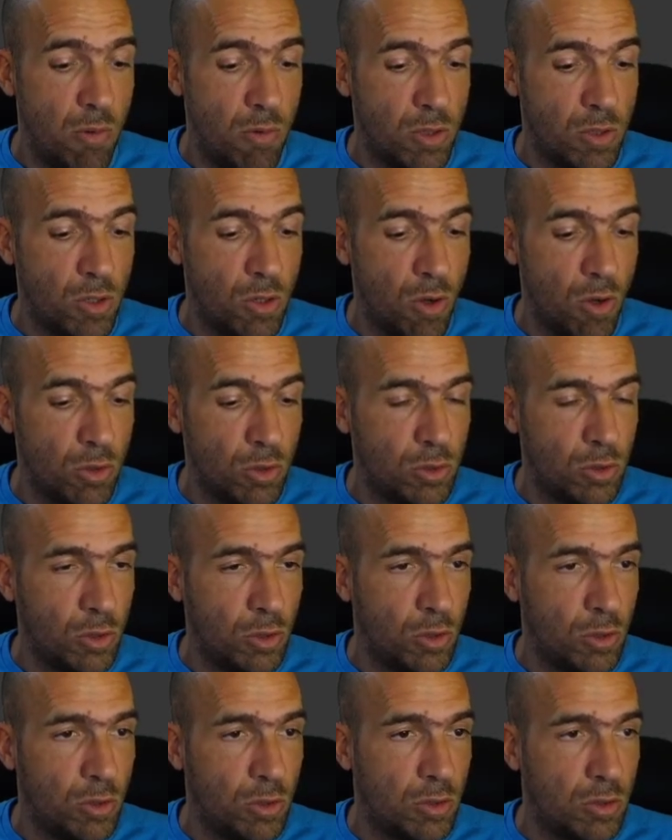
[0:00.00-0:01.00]
will go
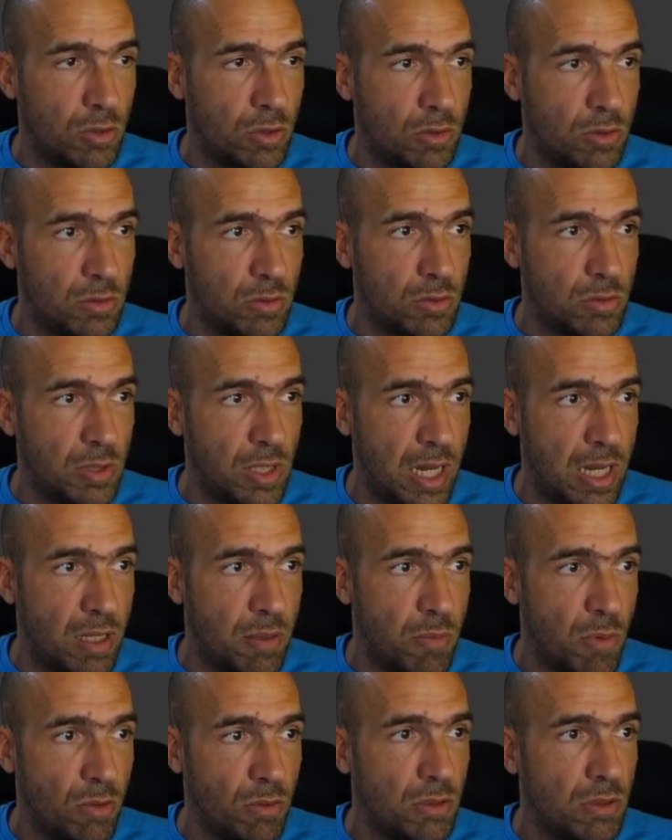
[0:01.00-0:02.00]
to
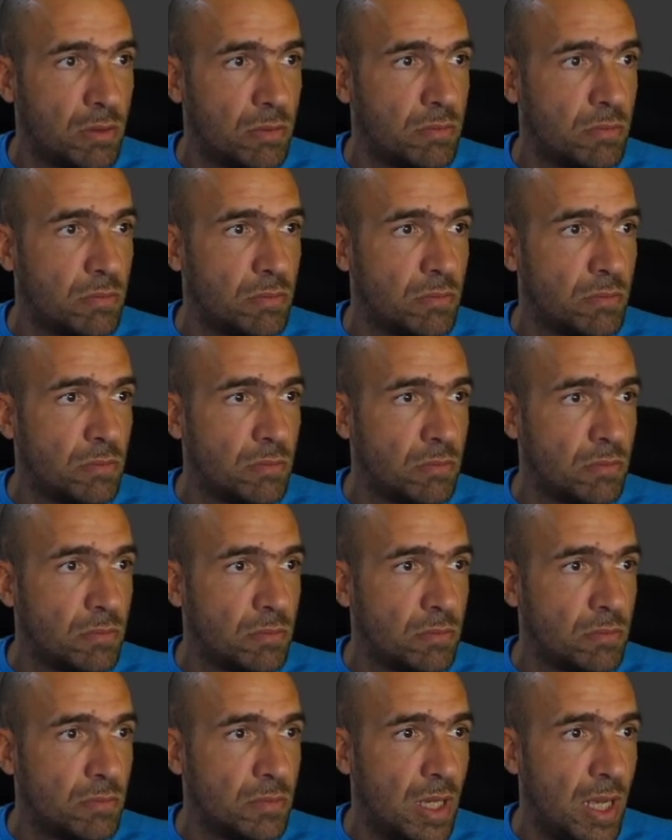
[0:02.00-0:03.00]
edit mode
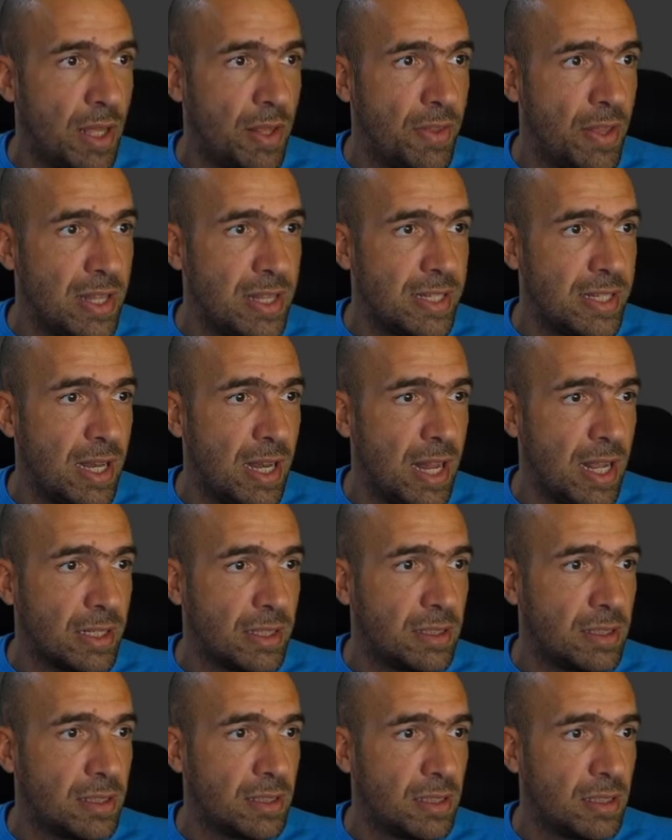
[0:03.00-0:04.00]
and then
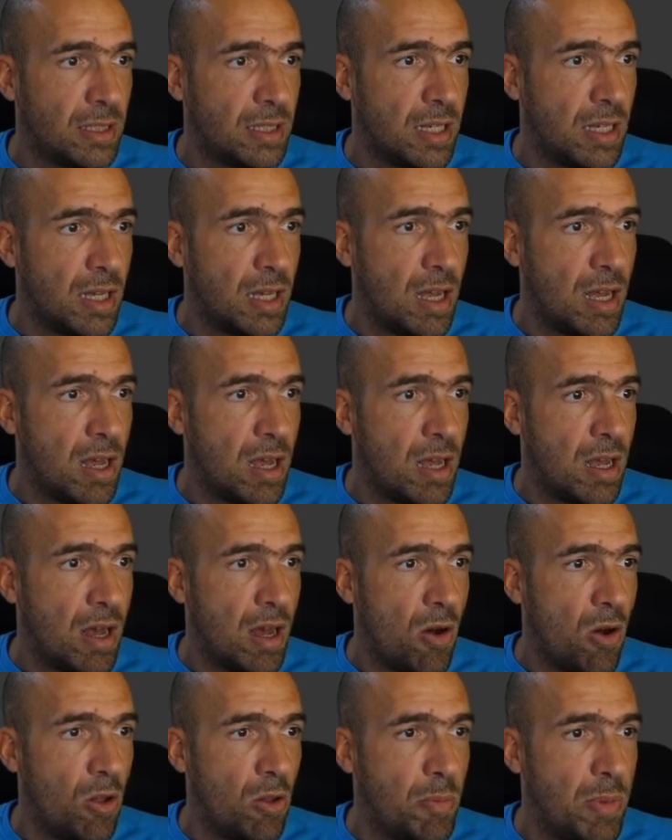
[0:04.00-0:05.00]
select
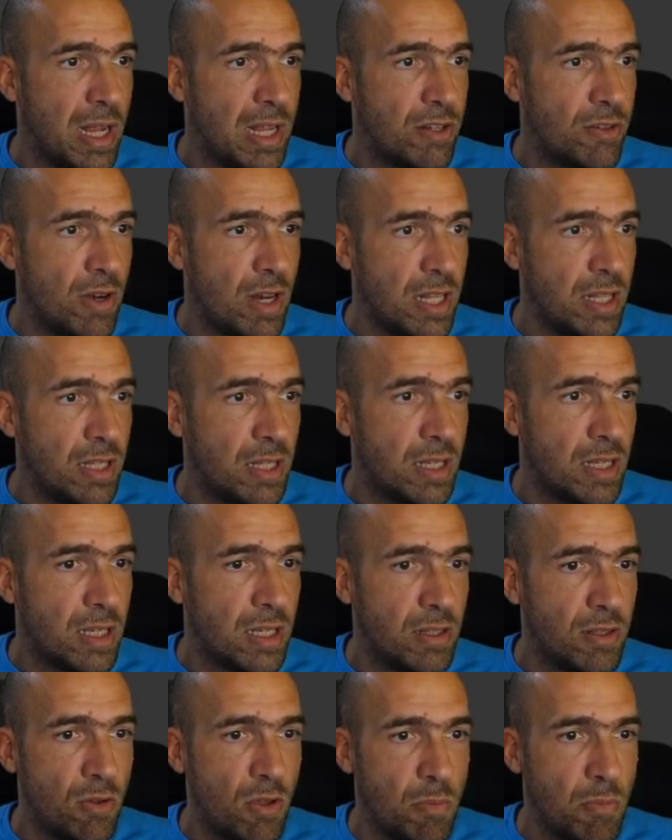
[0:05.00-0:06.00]
all bytes rate,
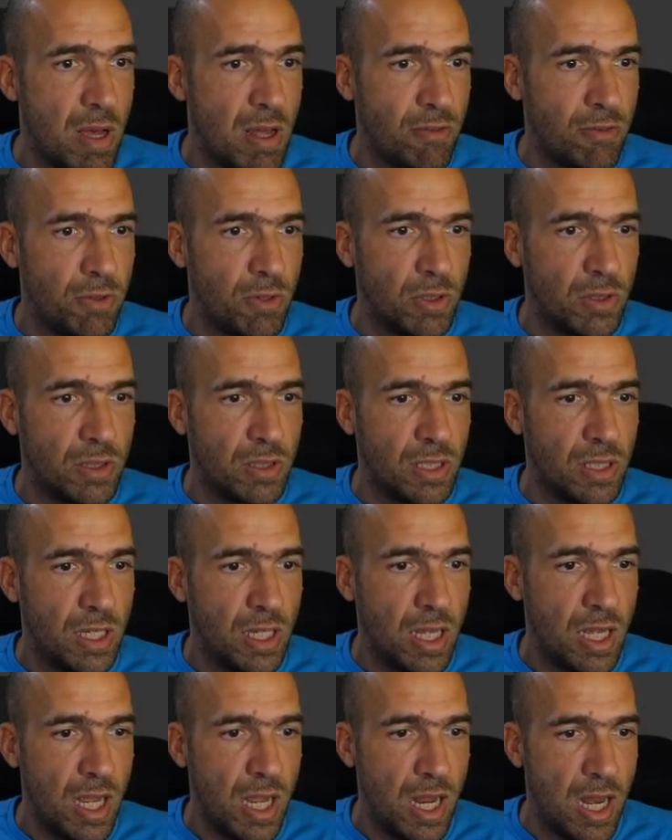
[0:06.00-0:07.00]
non-manifold.
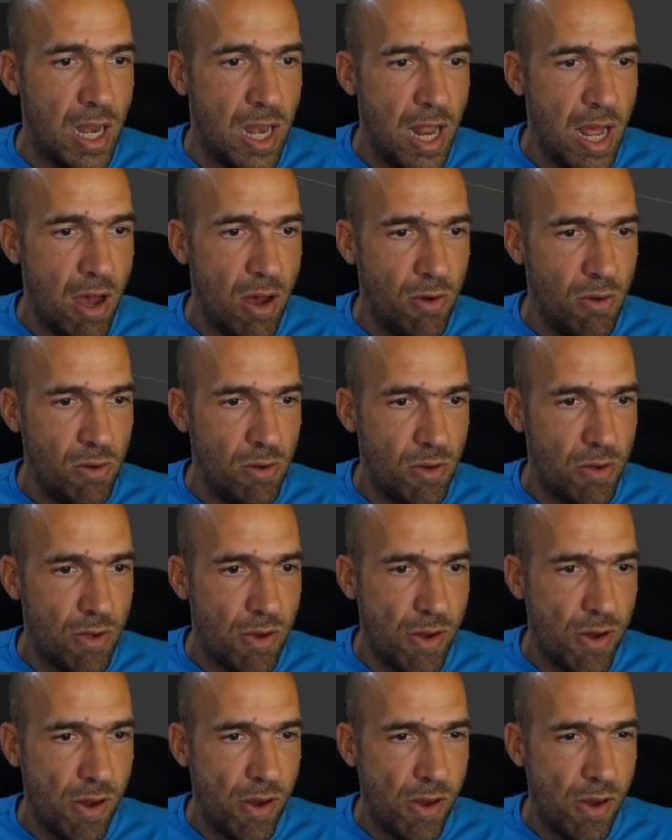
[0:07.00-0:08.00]
And now,
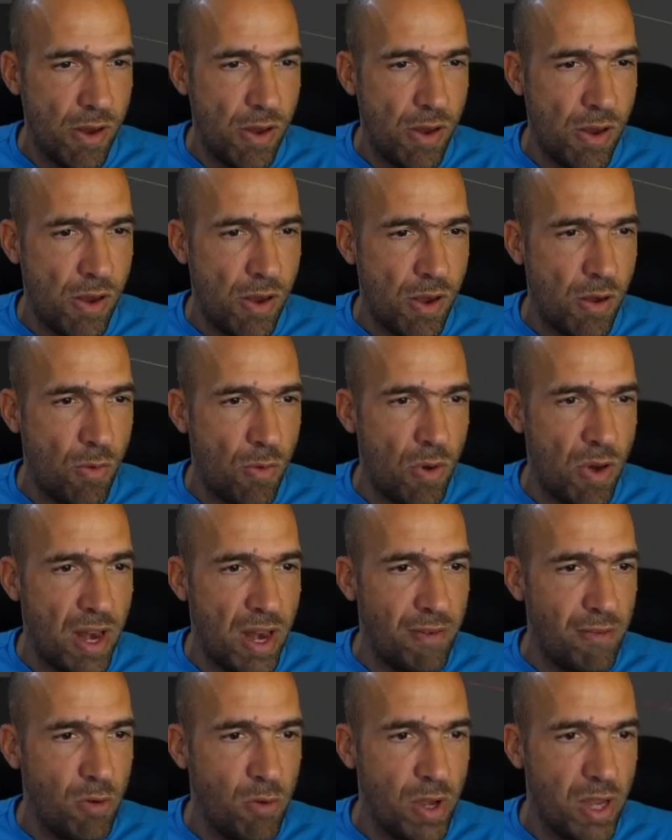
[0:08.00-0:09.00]

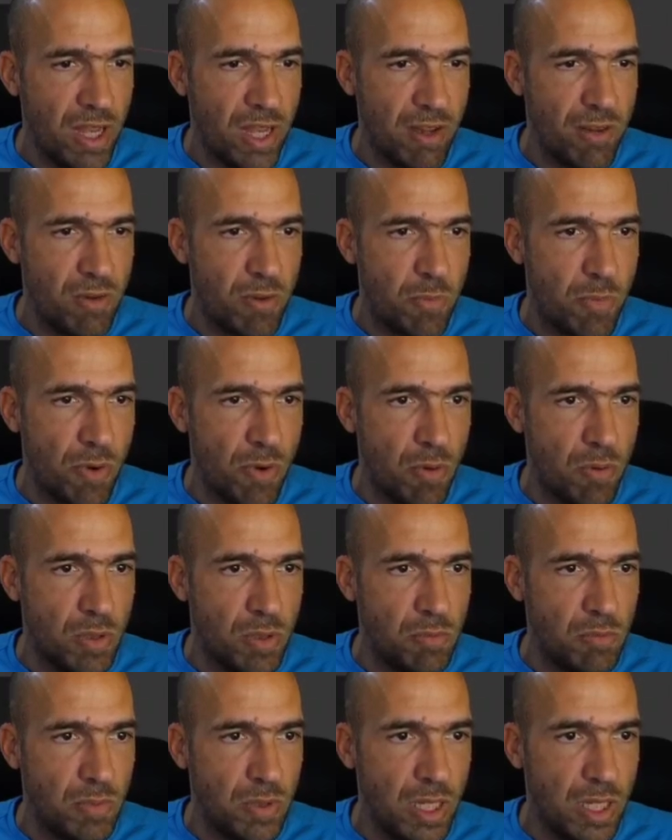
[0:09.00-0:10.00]
wherever we have a
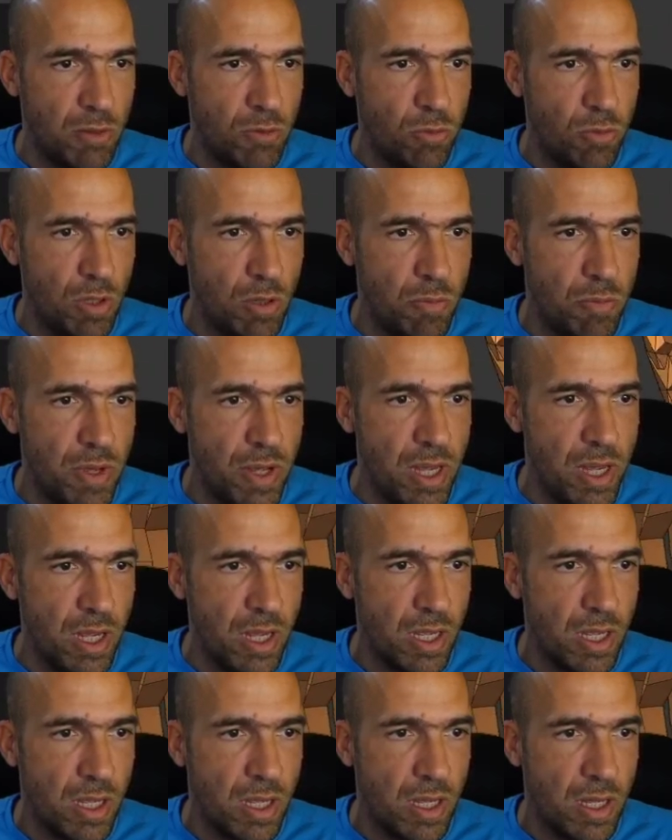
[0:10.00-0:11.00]
problem, it will
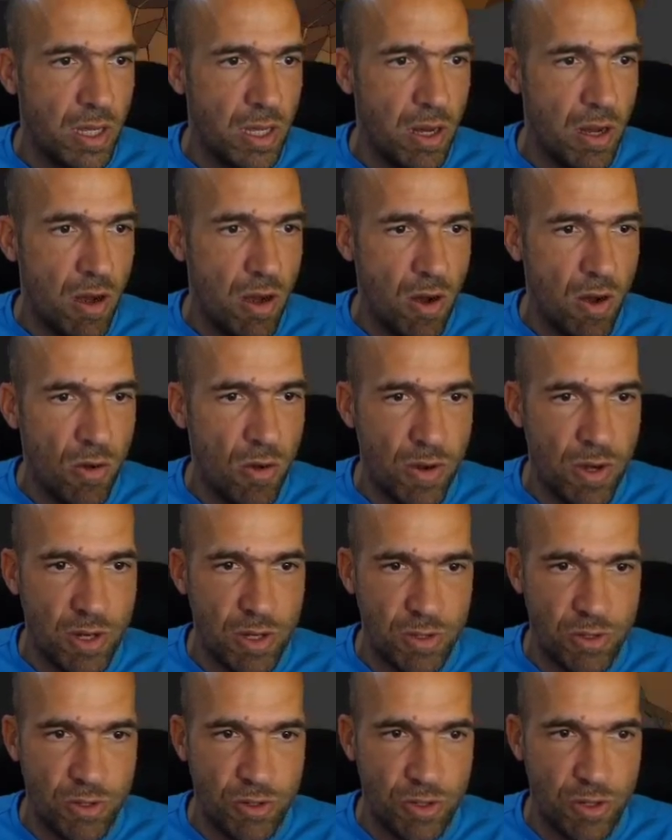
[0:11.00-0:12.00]
be
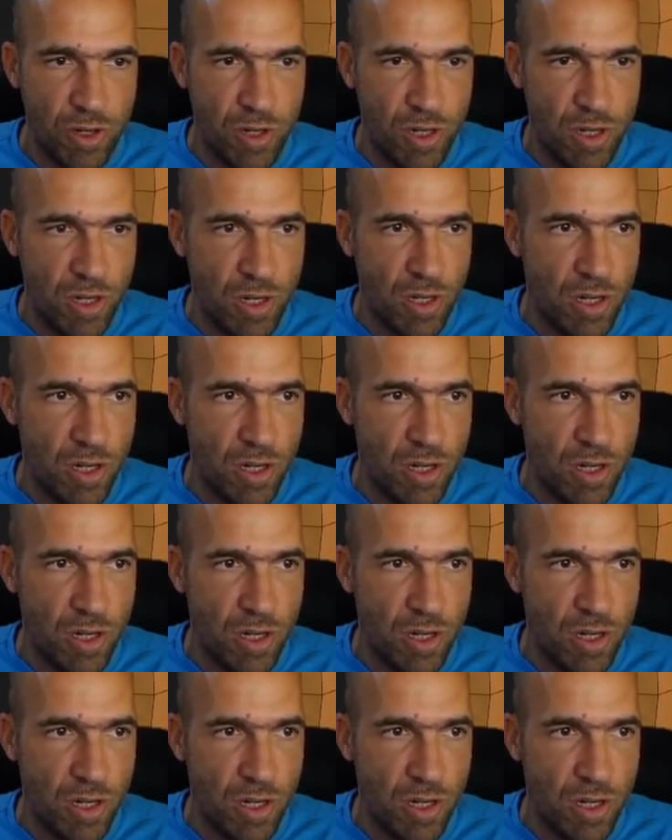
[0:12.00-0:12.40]
orange.